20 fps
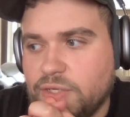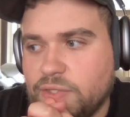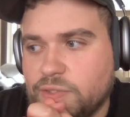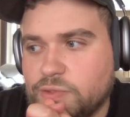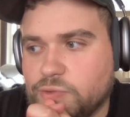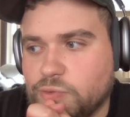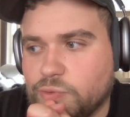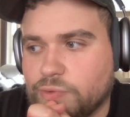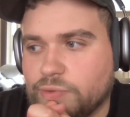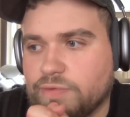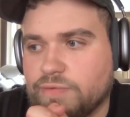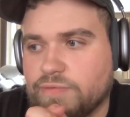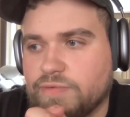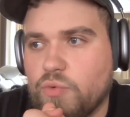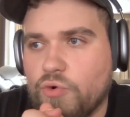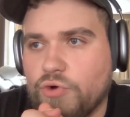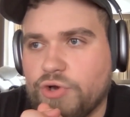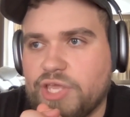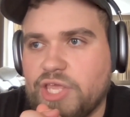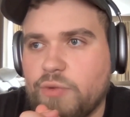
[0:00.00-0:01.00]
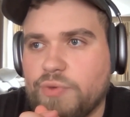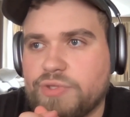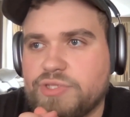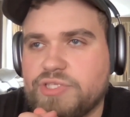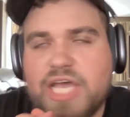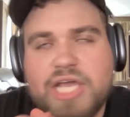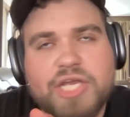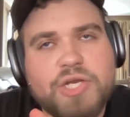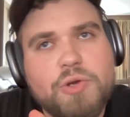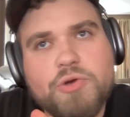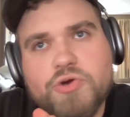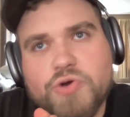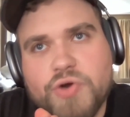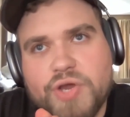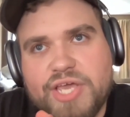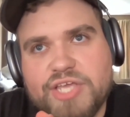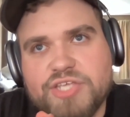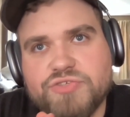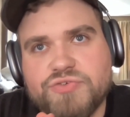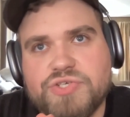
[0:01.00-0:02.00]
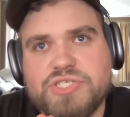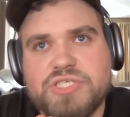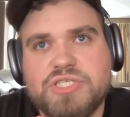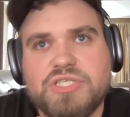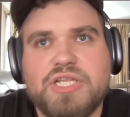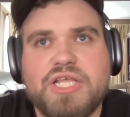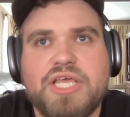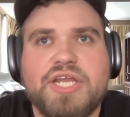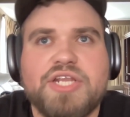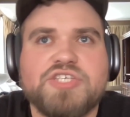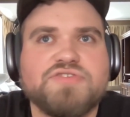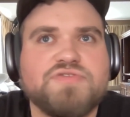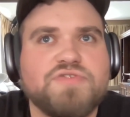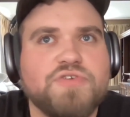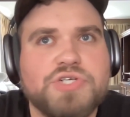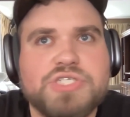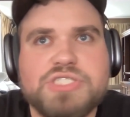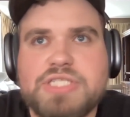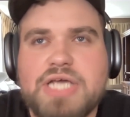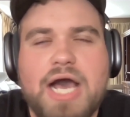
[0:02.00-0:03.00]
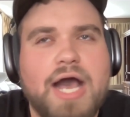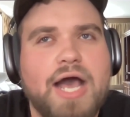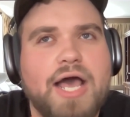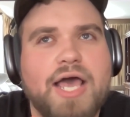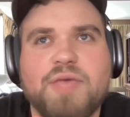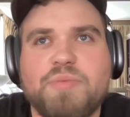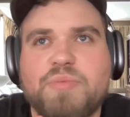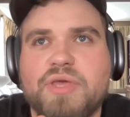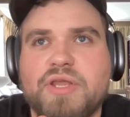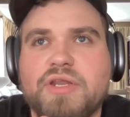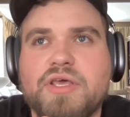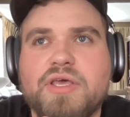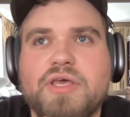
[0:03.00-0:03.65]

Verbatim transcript: sort of working with techno cranes recently in his first time.